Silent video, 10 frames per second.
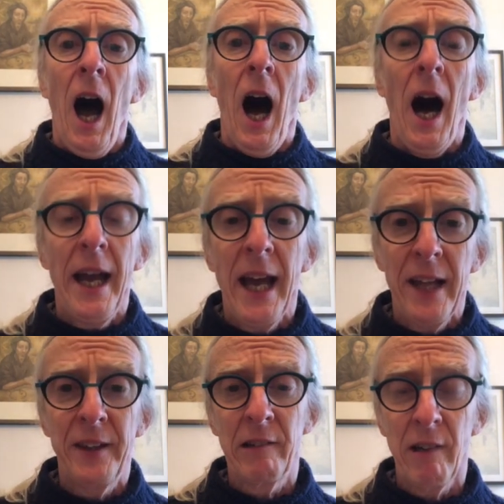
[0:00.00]
I
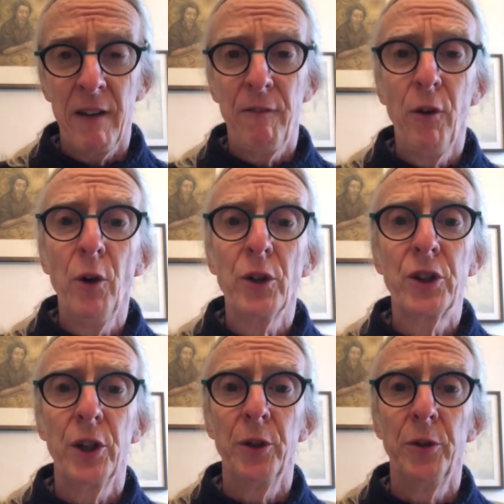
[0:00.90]
had the great
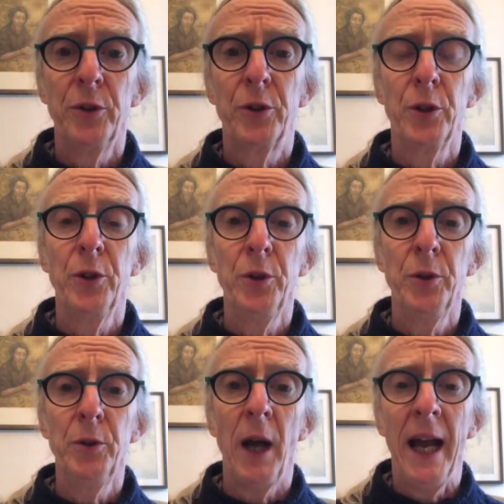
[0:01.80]
fortune
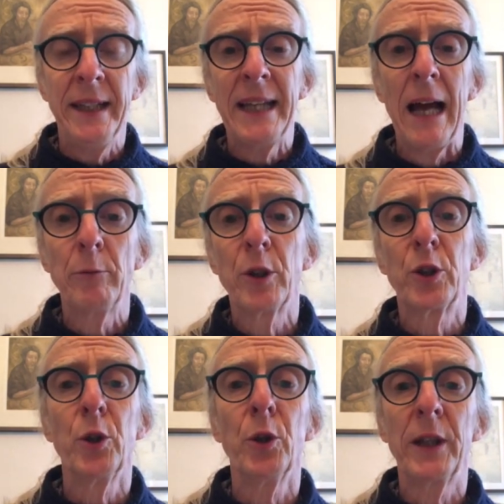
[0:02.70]
to head down to
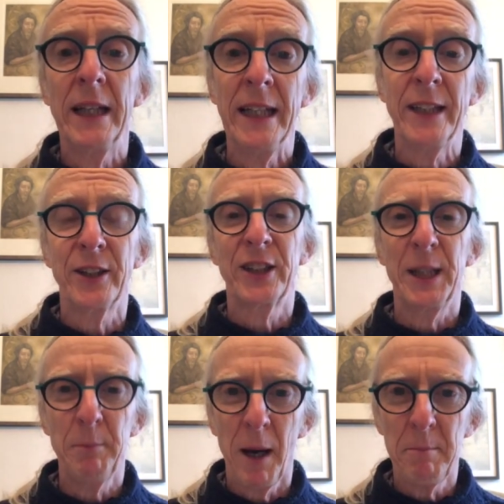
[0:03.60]
Torquay to
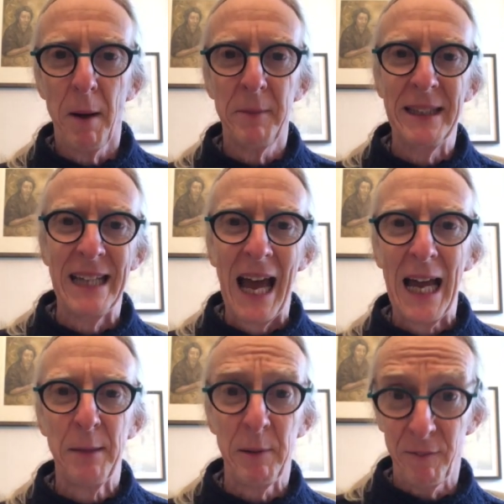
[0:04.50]
see my mum and
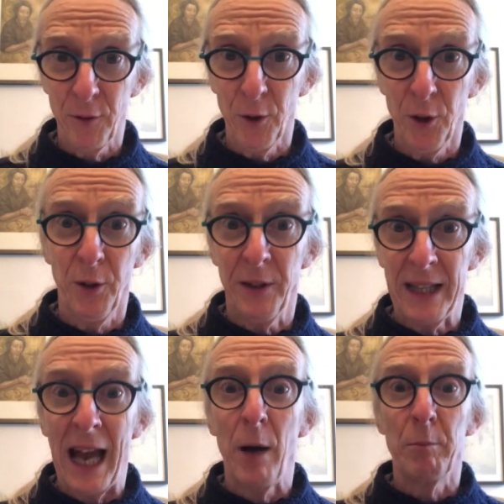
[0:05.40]
dad before
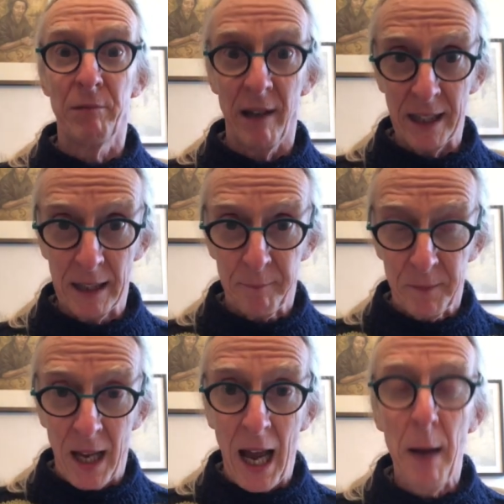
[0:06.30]
the outbreak
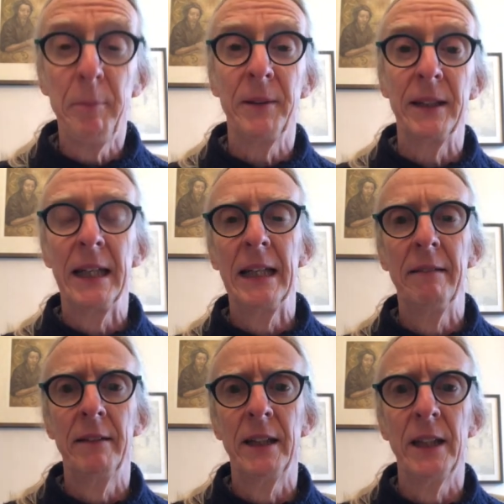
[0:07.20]
happened
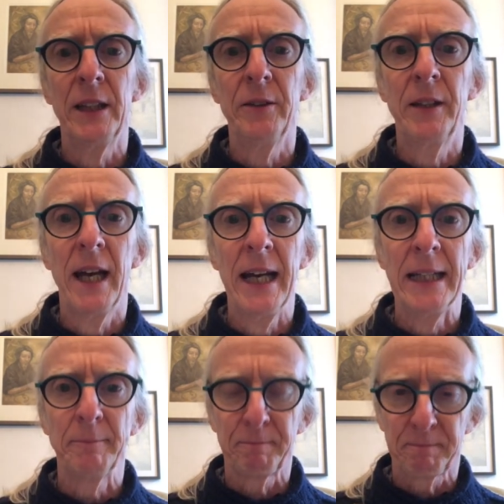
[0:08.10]
here in the UK.